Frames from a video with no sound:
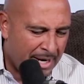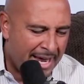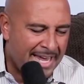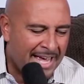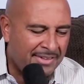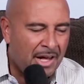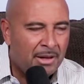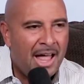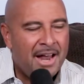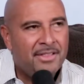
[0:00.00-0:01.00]
I guess a
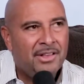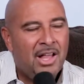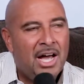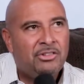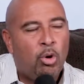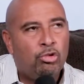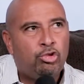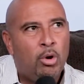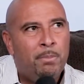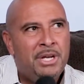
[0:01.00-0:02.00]
lot of the lines also
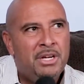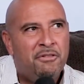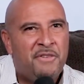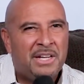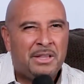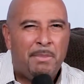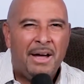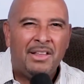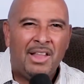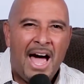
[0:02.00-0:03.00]
are being affected by
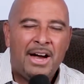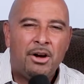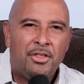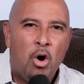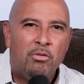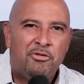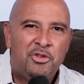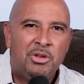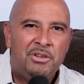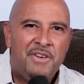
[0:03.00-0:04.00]
the lack of the home
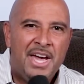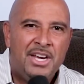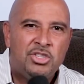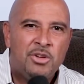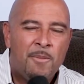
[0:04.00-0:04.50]
field advantage.